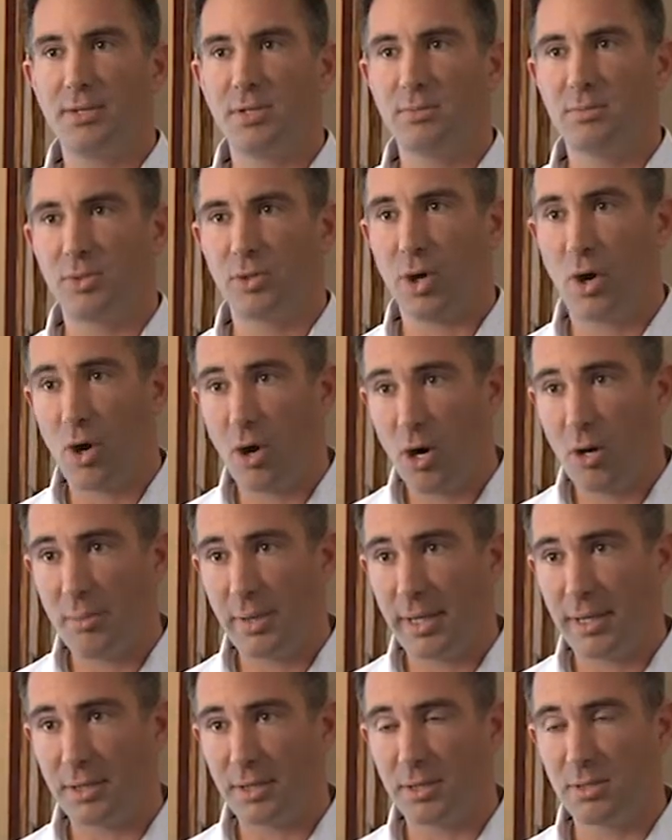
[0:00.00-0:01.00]
your car been
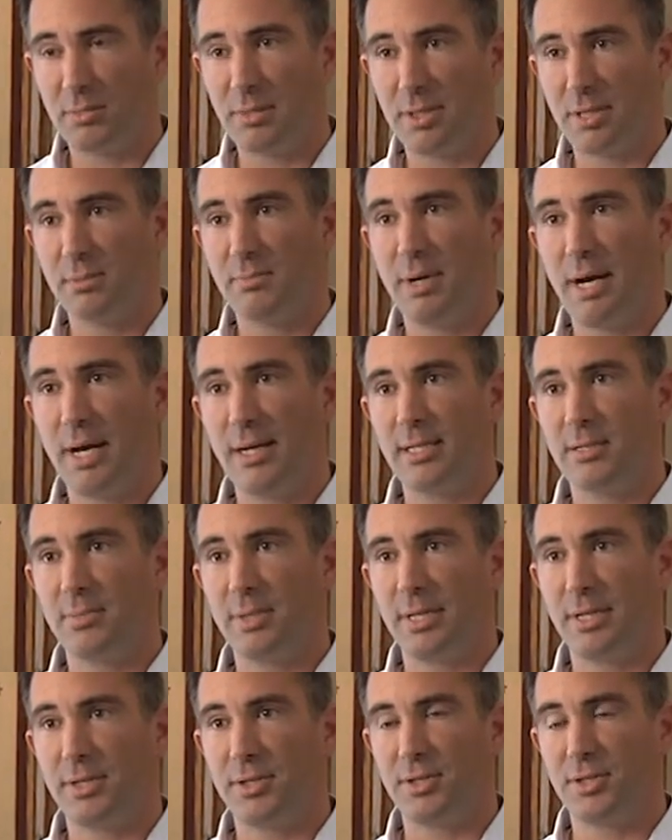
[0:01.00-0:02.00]
injured, but your body's been
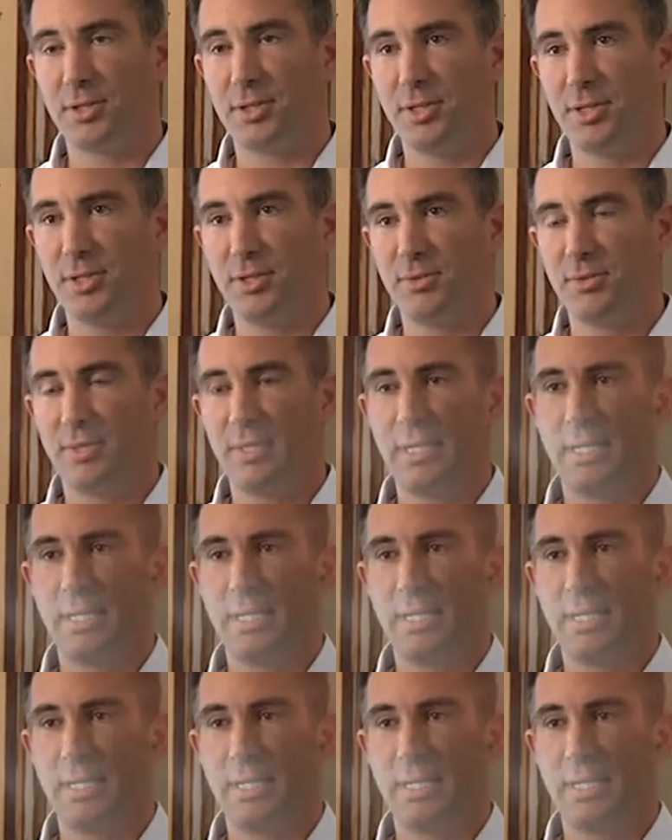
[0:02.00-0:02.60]
injured too.